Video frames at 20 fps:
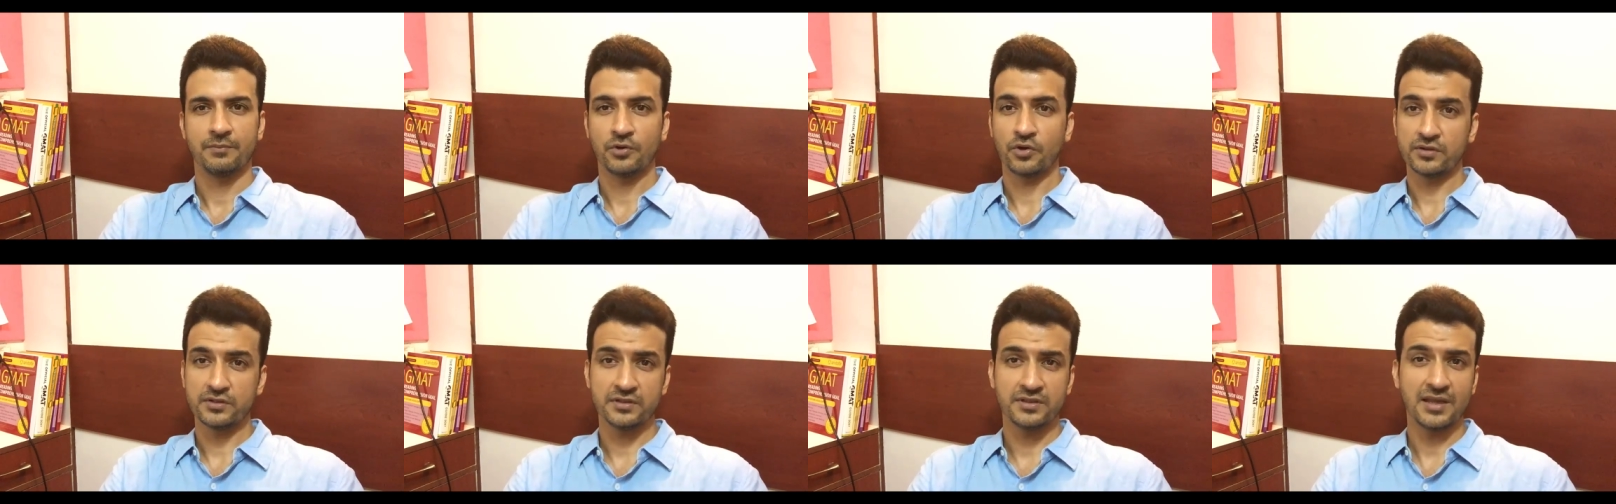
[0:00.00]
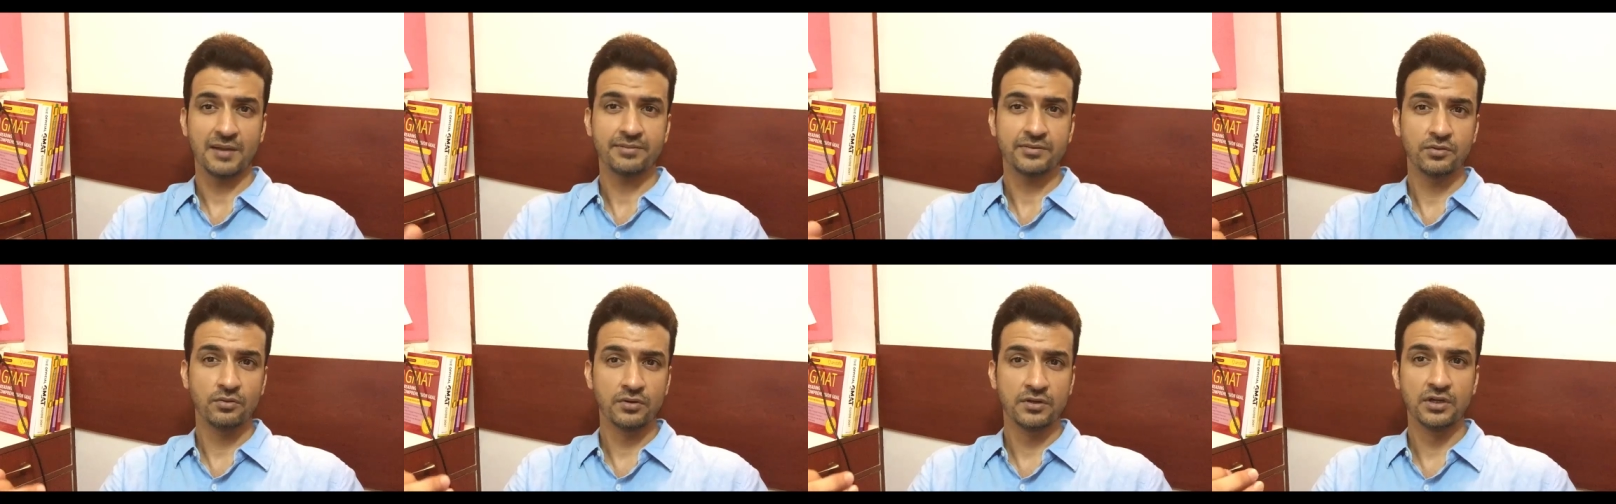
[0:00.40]
because it's
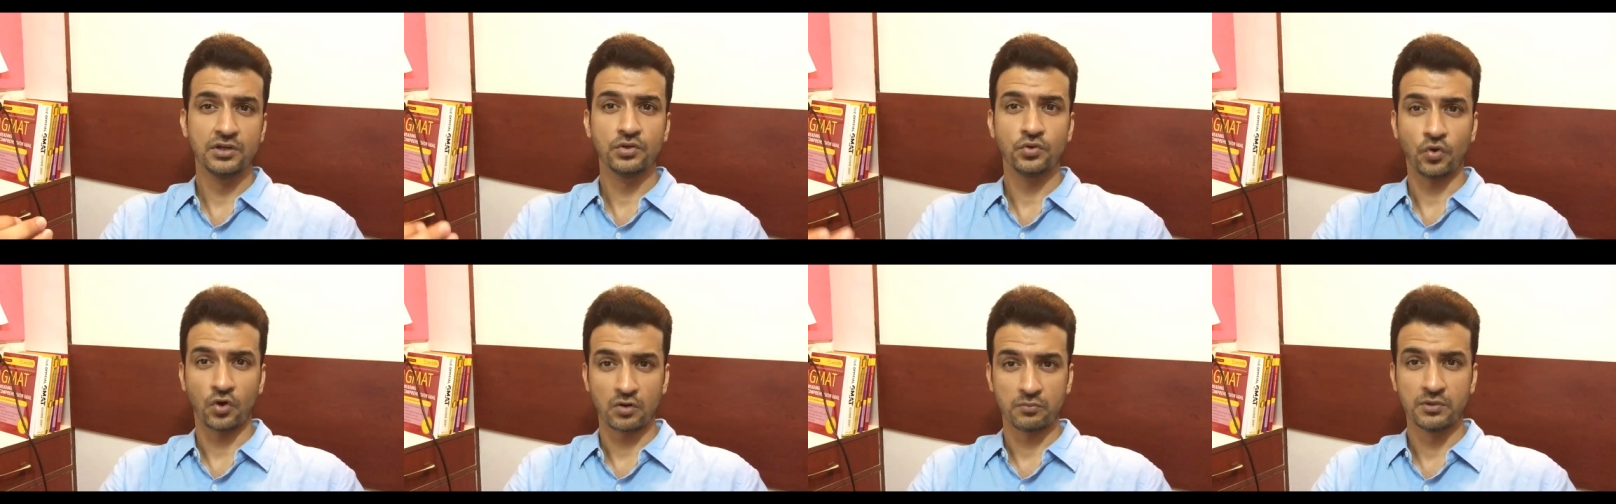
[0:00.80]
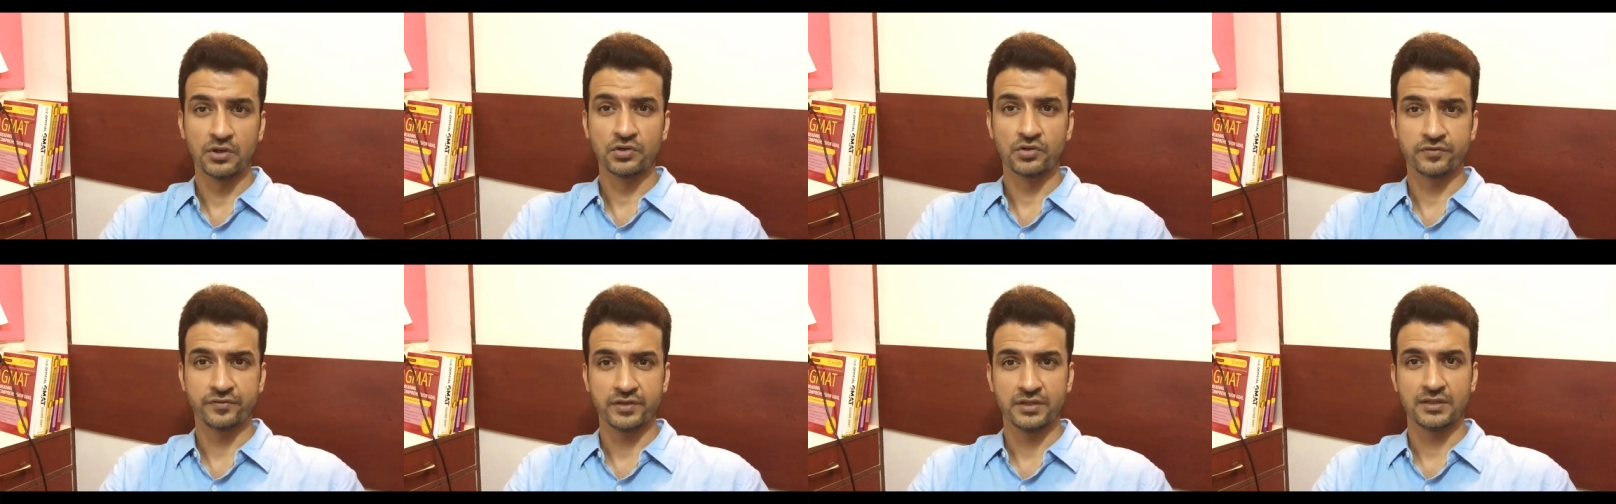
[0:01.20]
absolutely
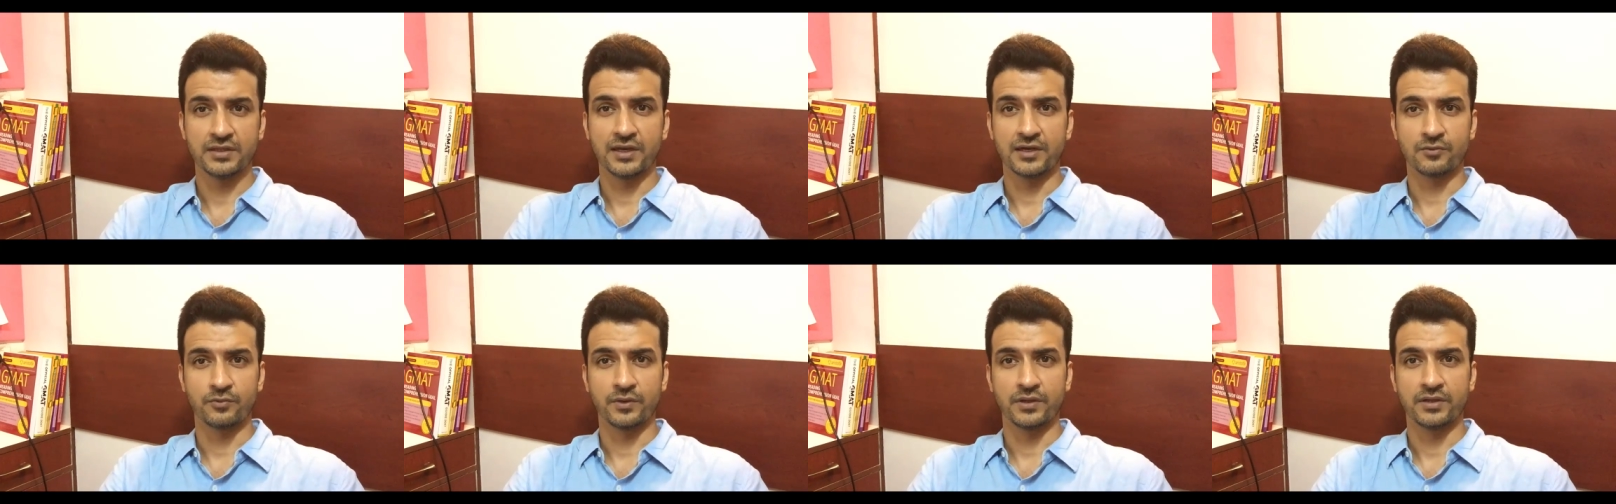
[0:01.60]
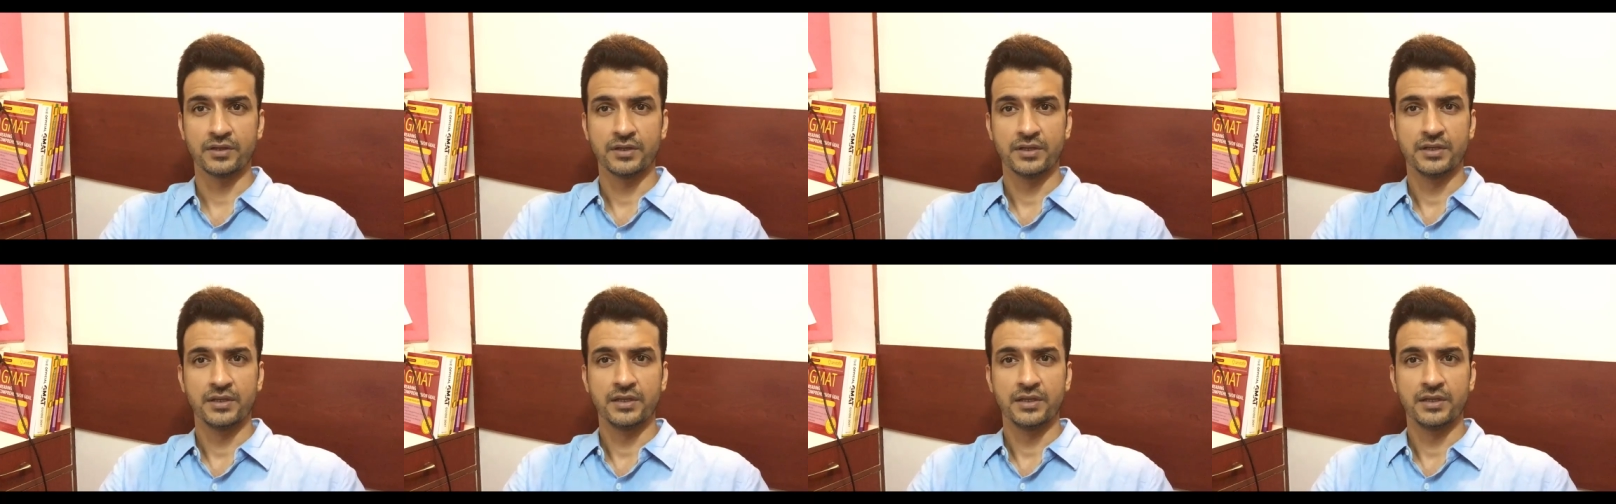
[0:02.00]
normal to feel that way.